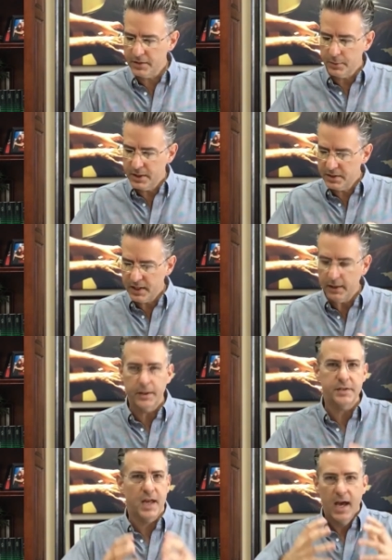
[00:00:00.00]
So he's telling
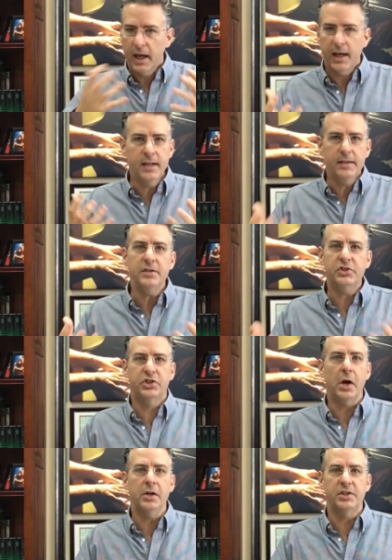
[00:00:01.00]
us in this
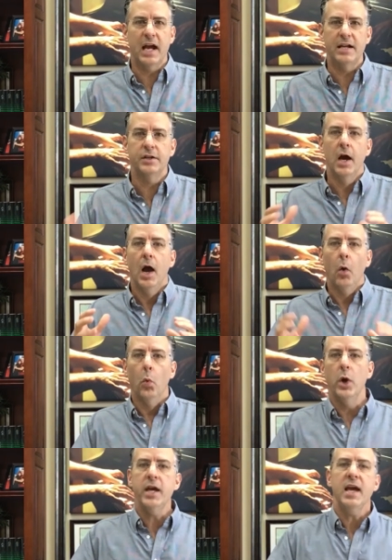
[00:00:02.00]
church age,
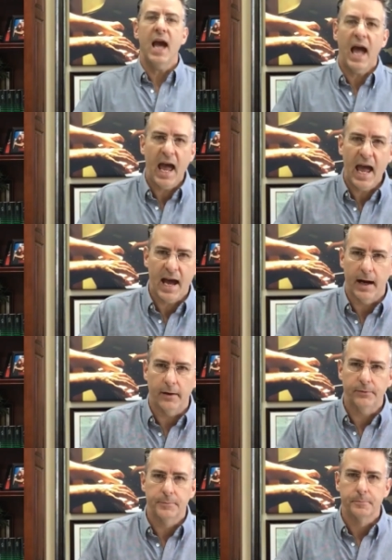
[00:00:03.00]
we
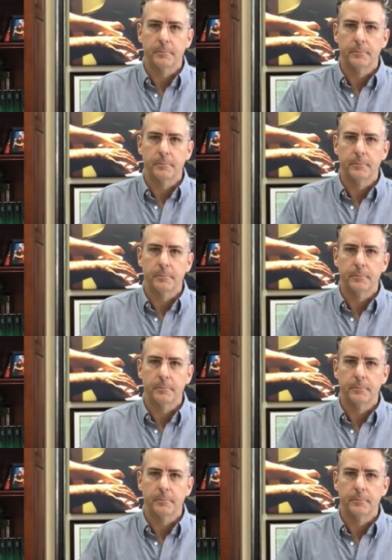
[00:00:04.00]
have